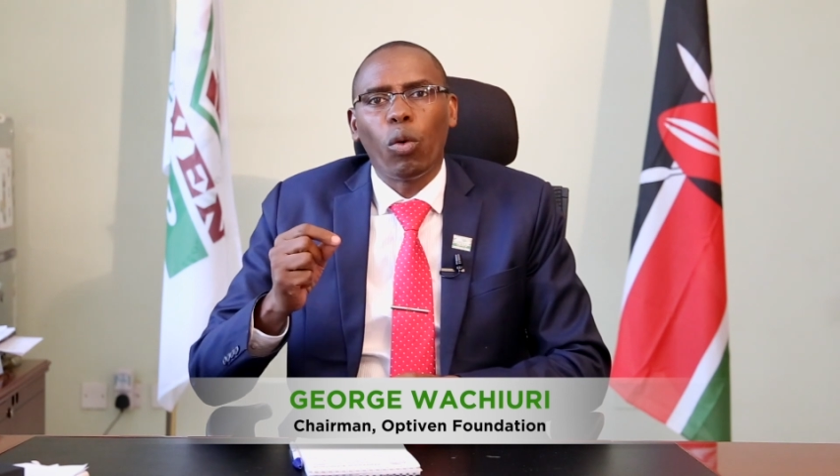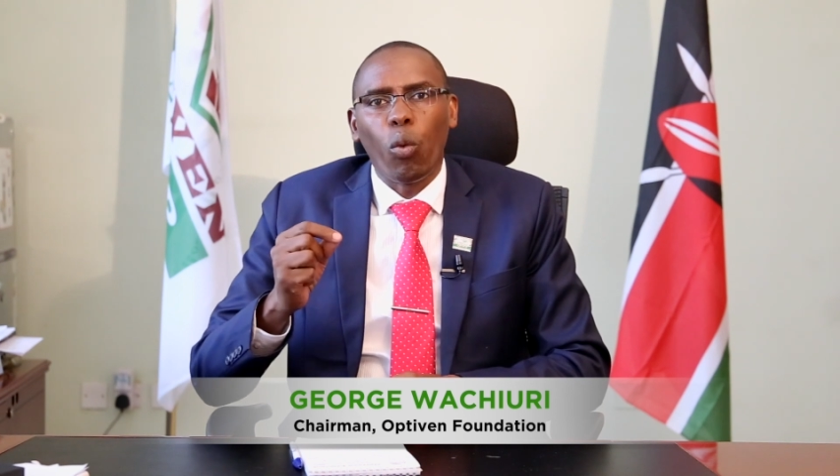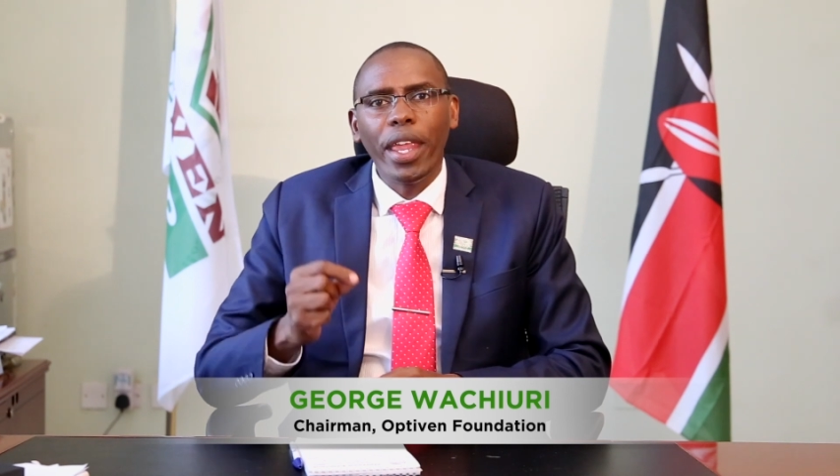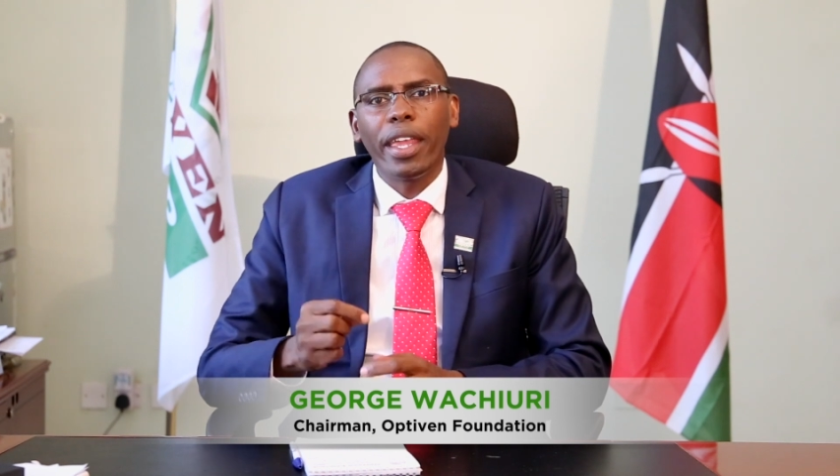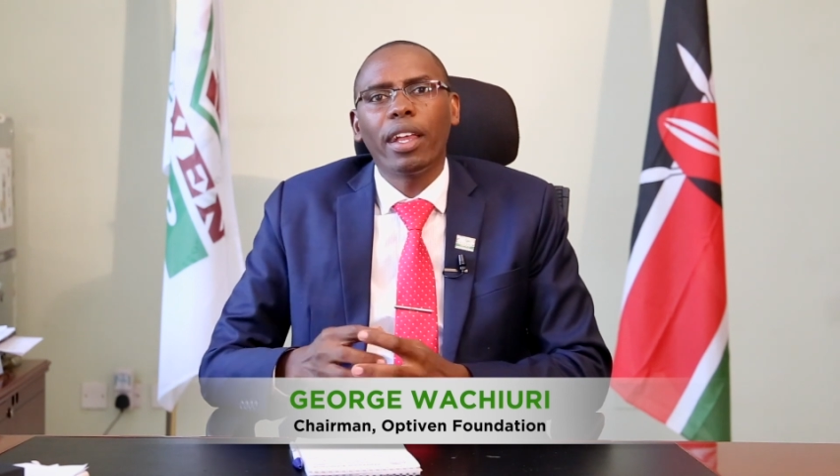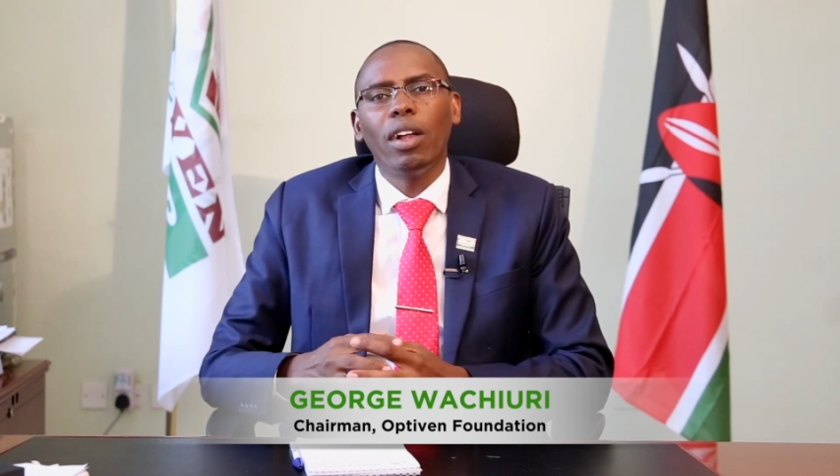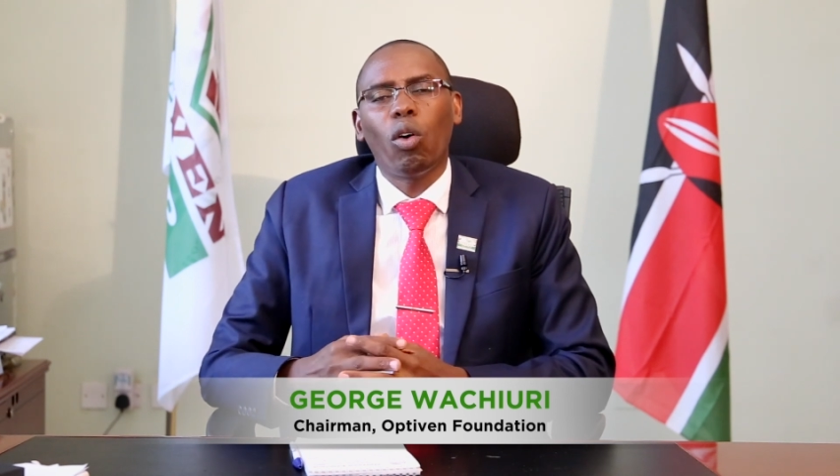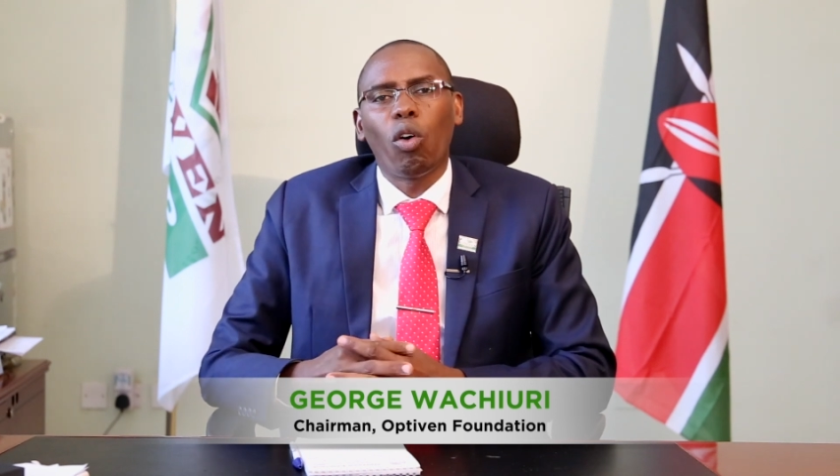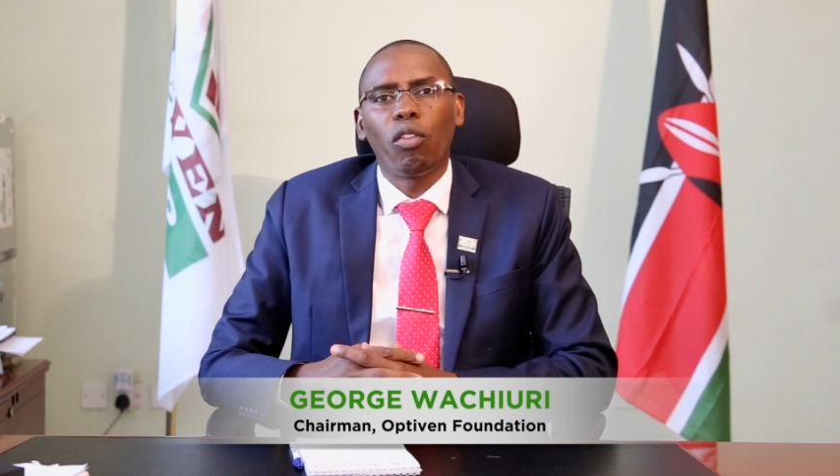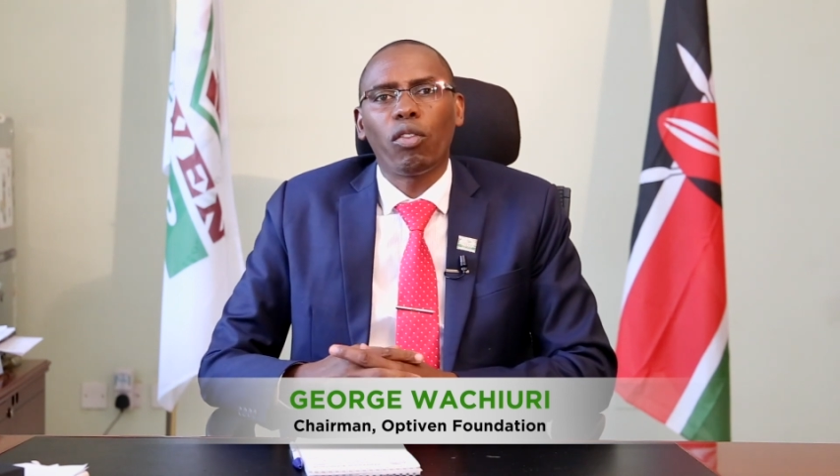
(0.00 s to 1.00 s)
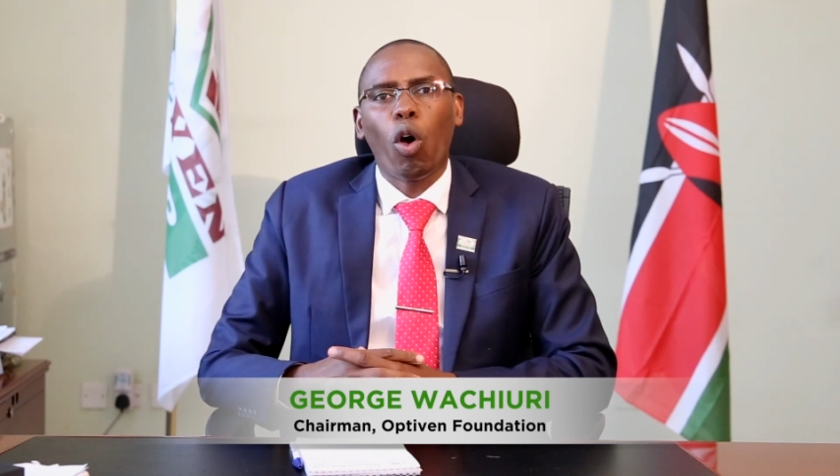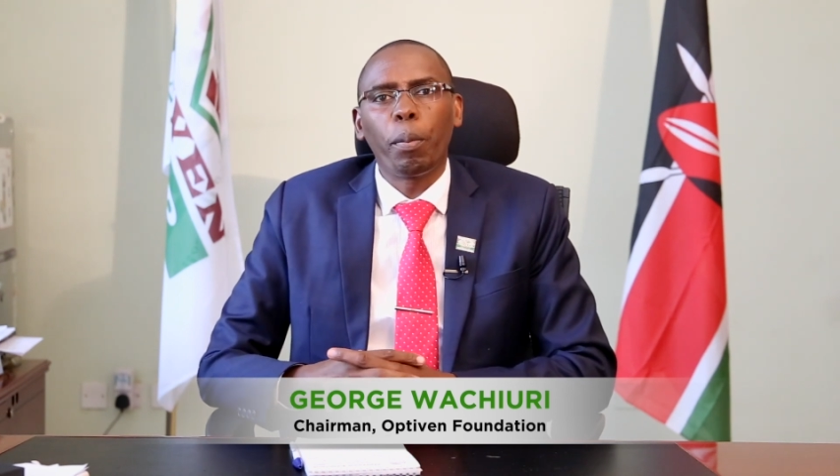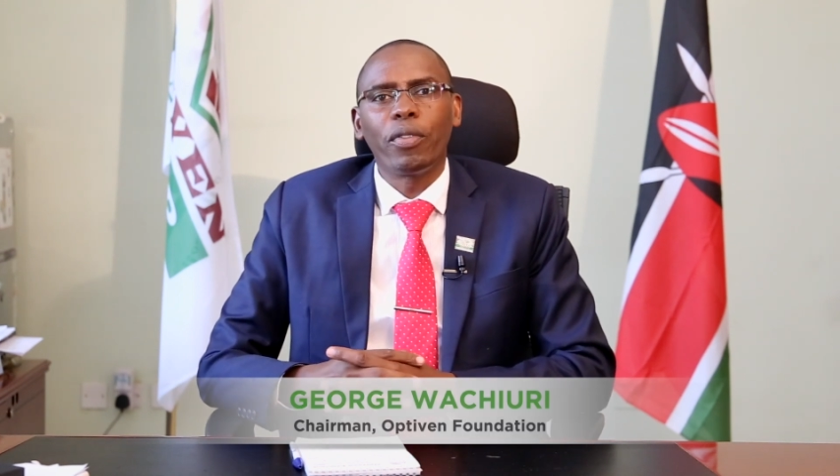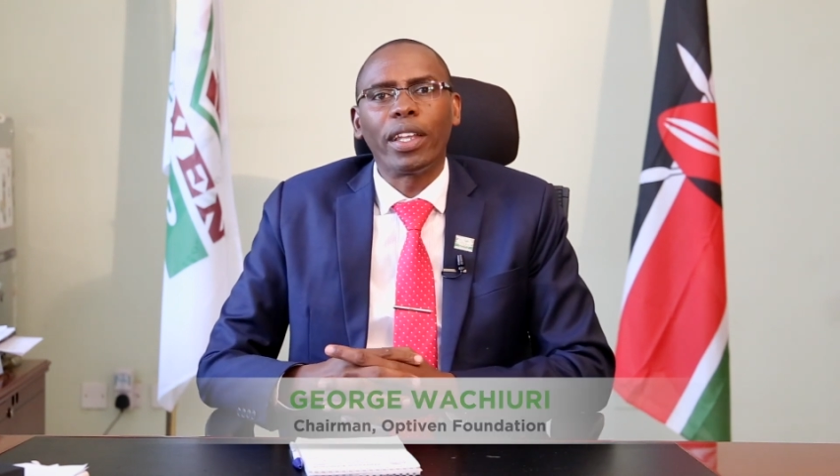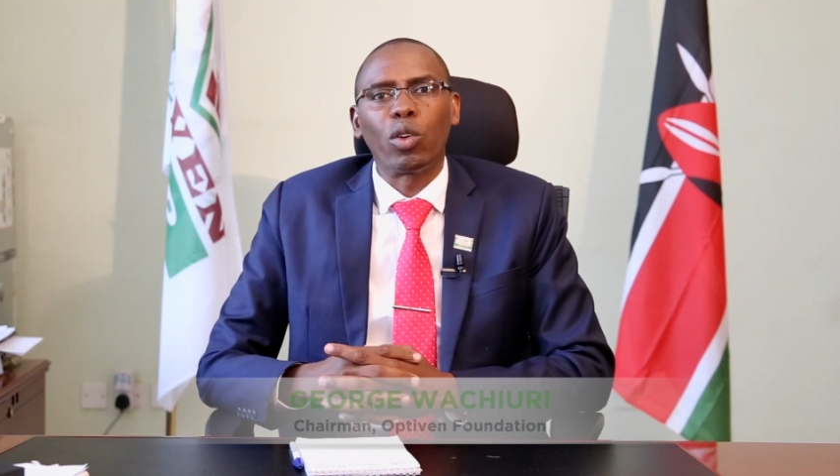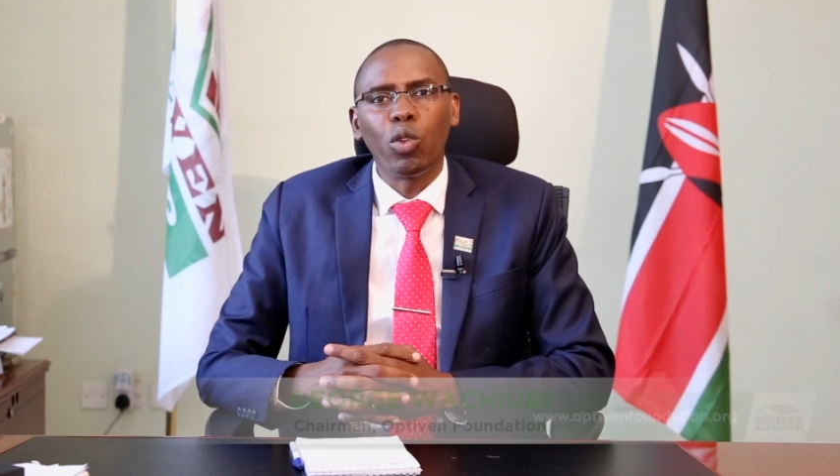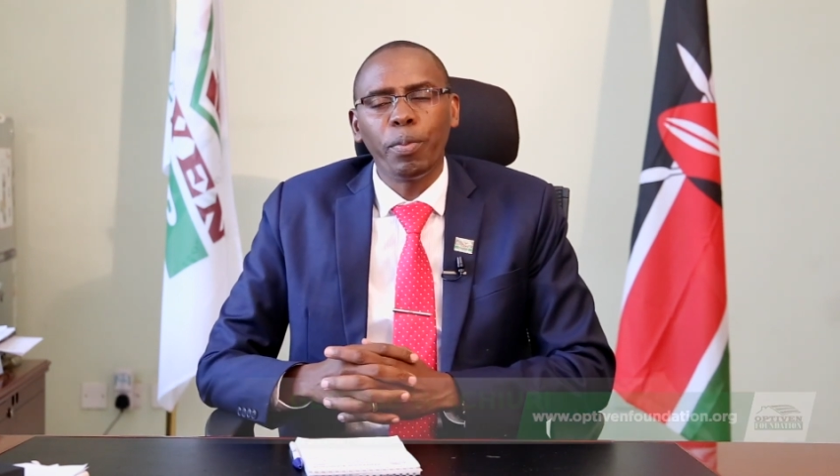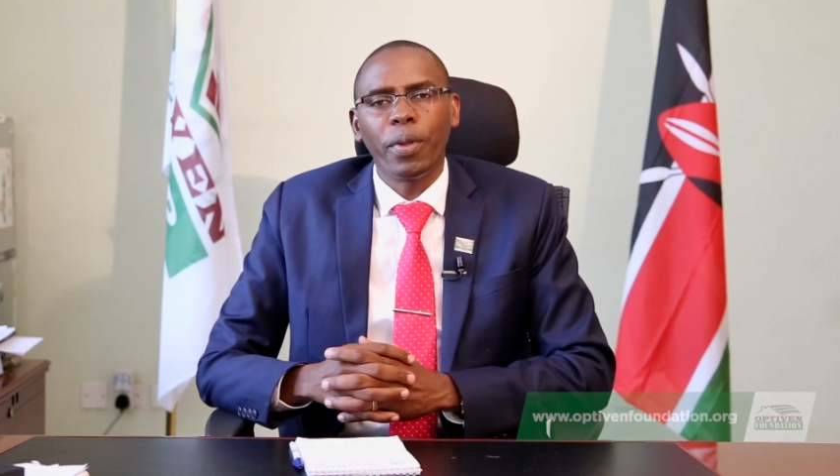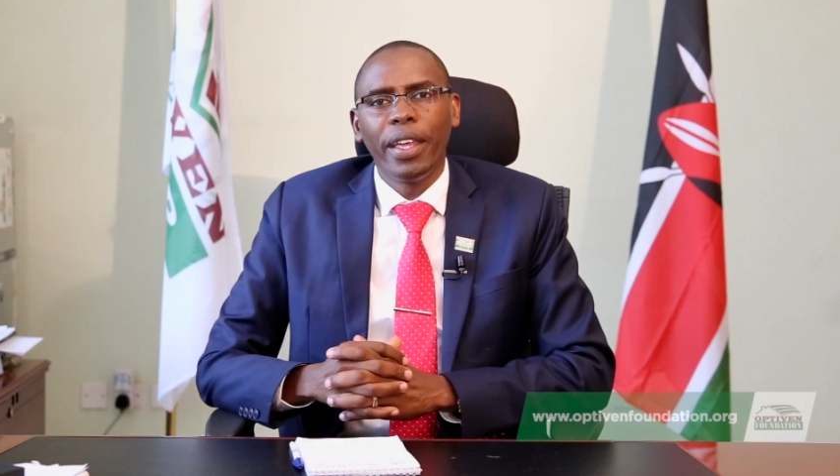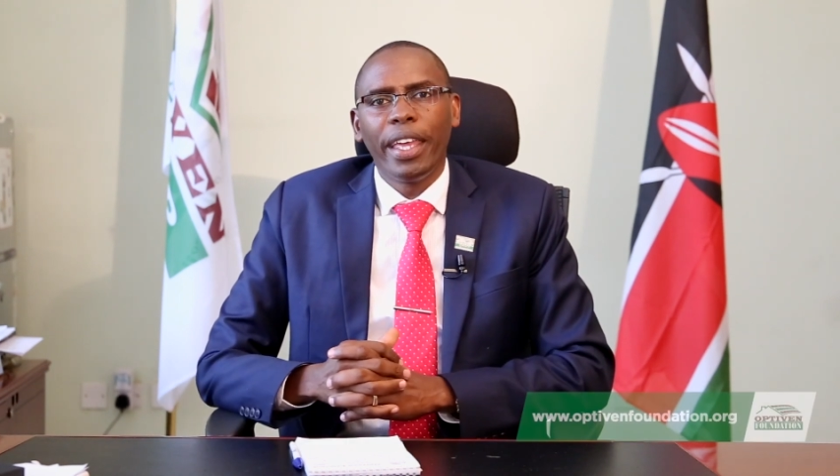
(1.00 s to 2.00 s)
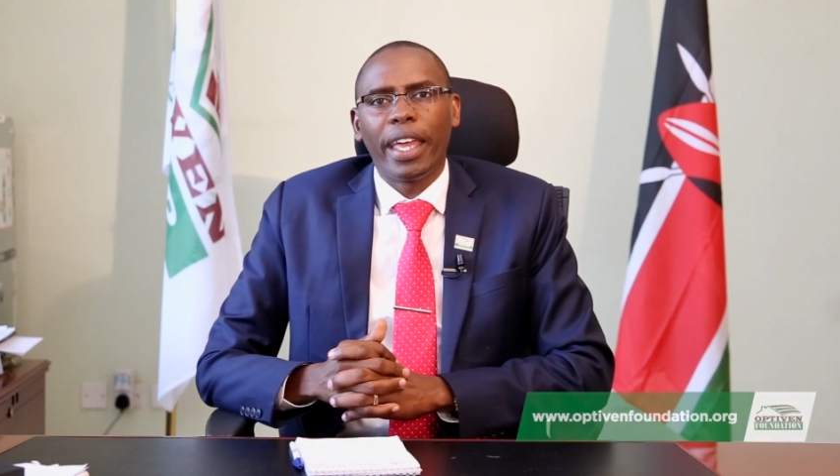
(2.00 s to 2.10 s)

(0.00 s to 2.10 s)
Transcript: wing of Optiven Group,